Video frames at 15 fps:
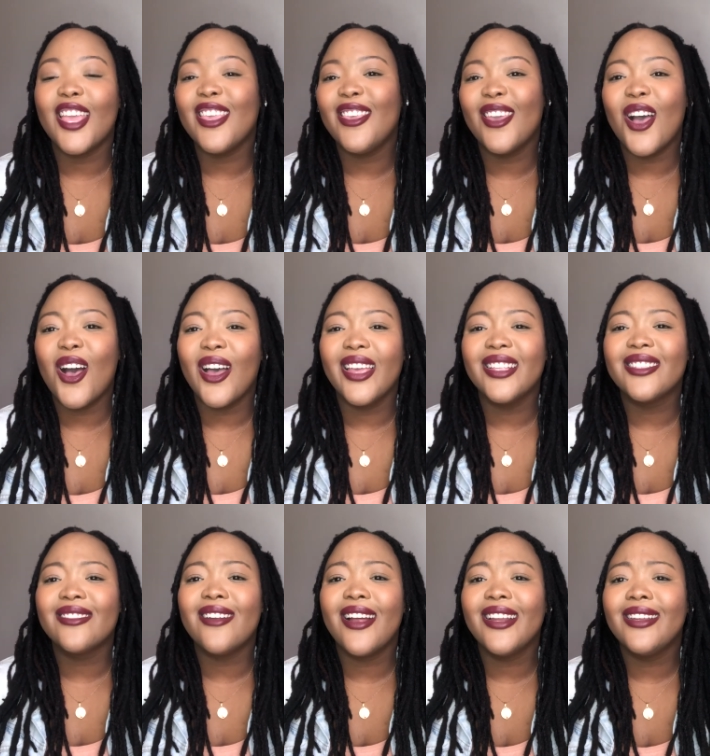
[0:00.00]
it's
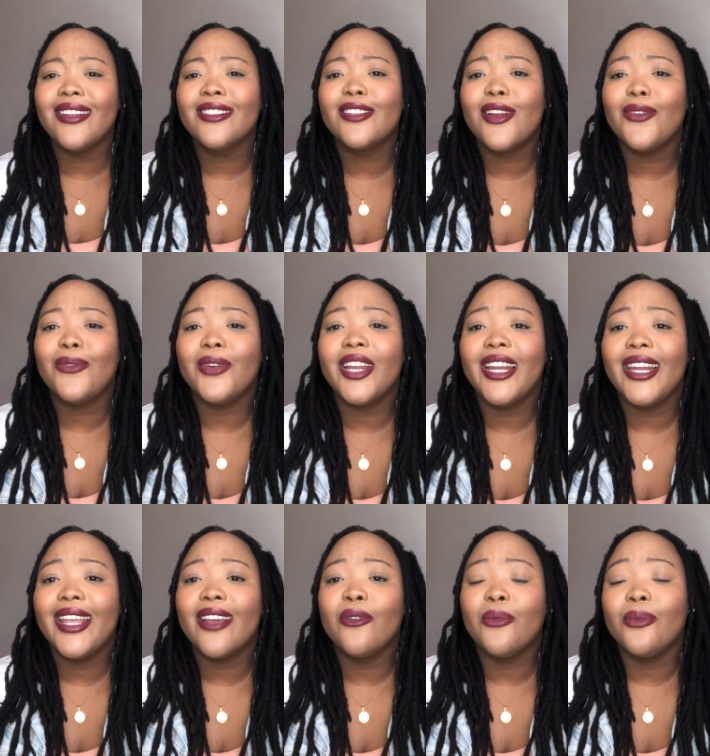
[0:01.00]
not
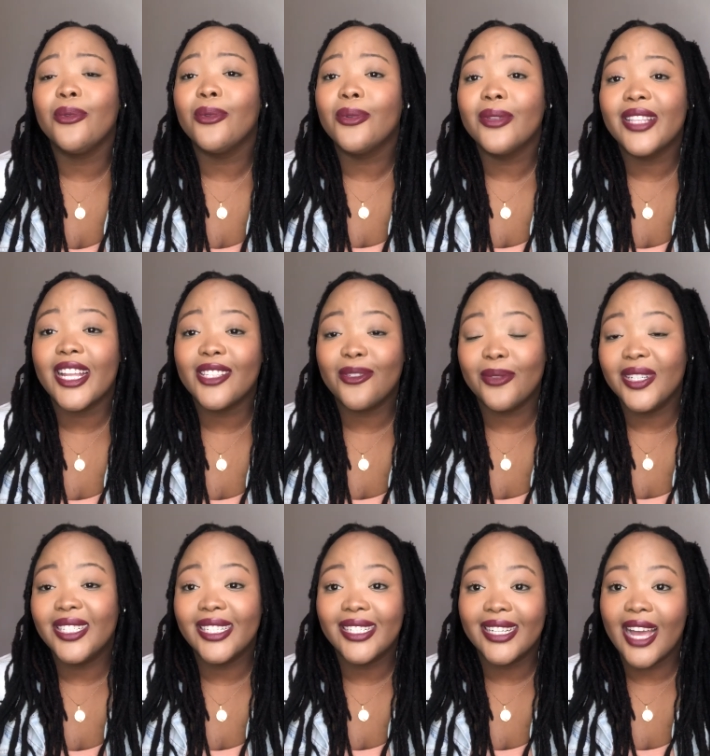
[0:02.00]
really a rule that's
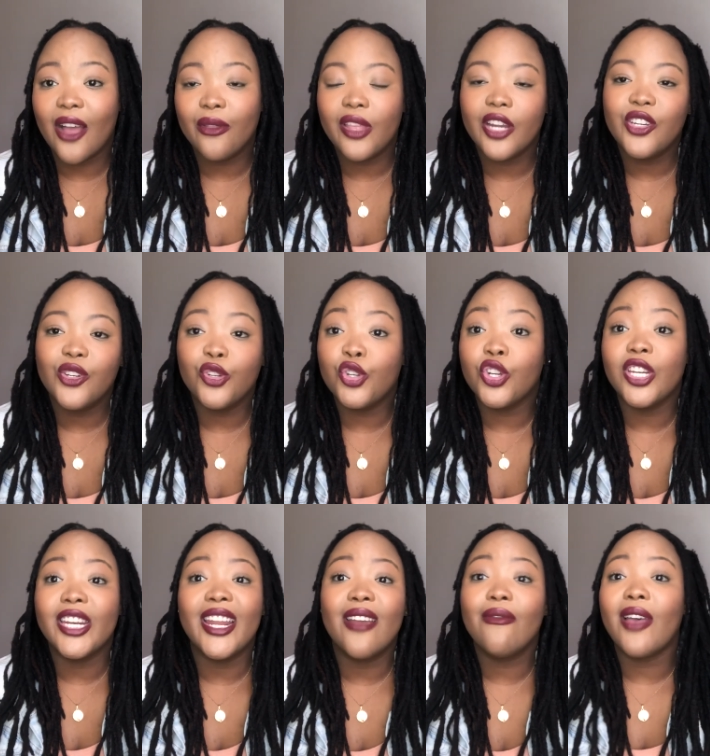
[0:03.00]
written down that you should
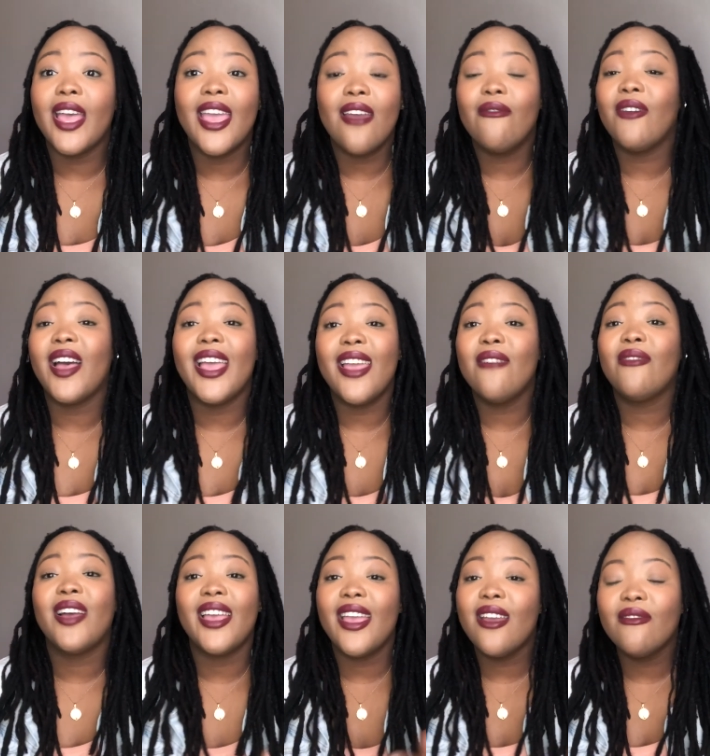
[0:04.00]
never, ever,
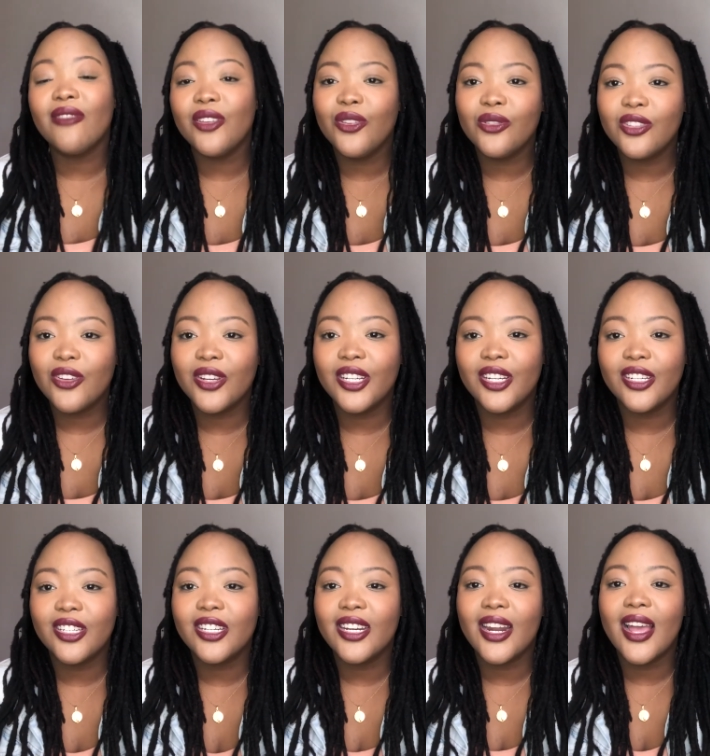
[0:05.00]
ever, ever use
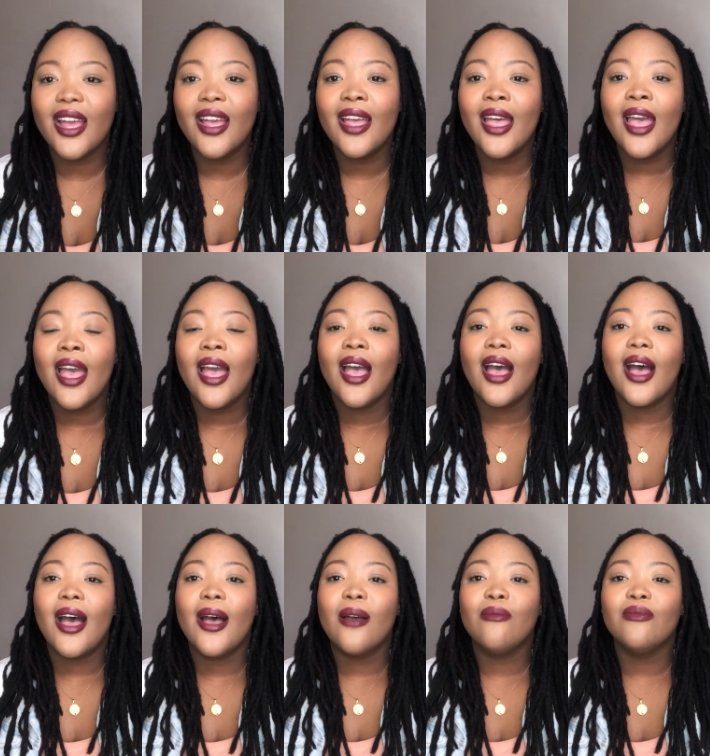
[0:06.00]
conditioner.
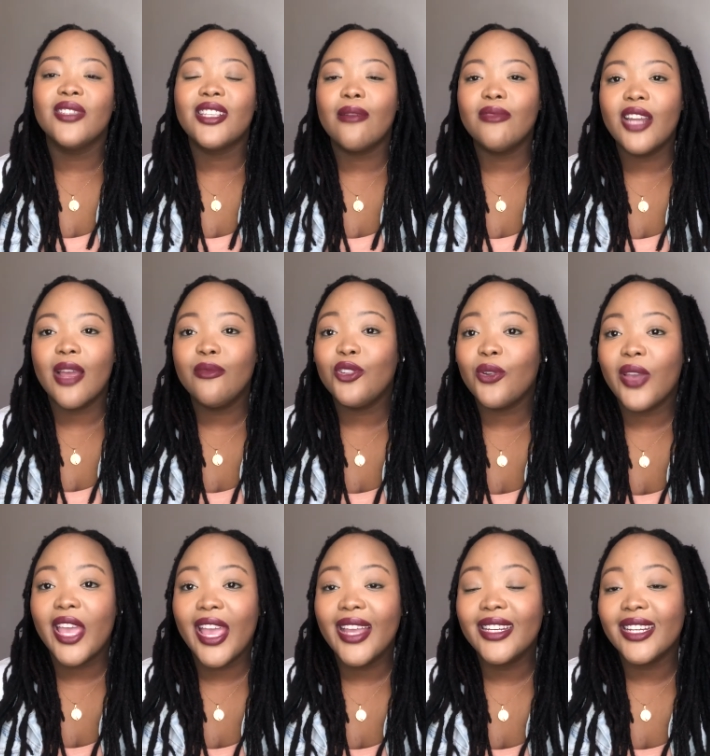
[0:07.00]
Sometimes your
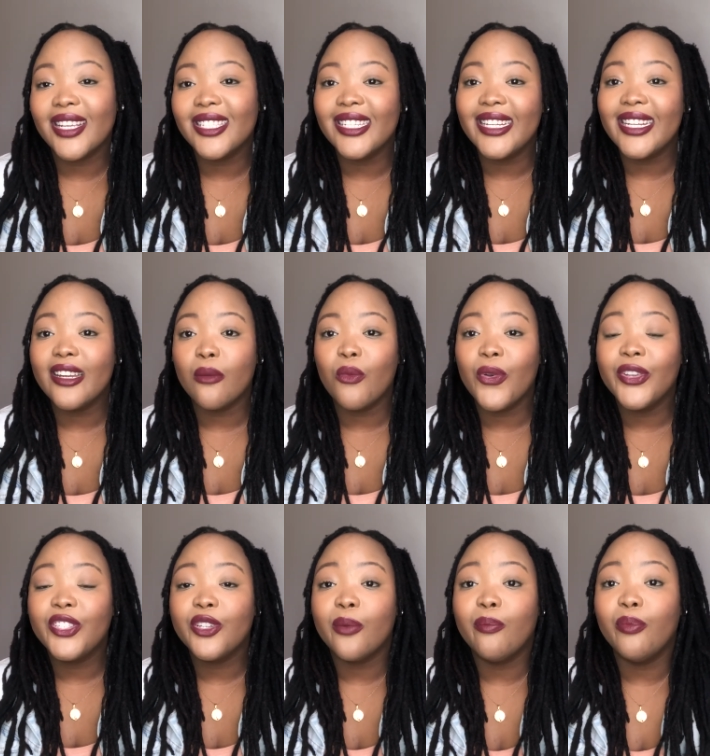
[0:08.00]
hair does need a
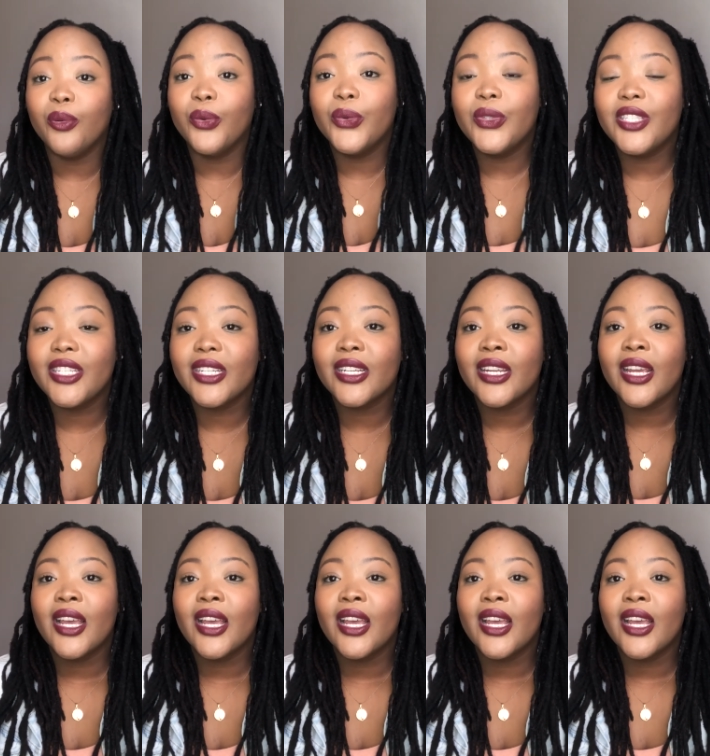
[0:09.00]
moisture boost.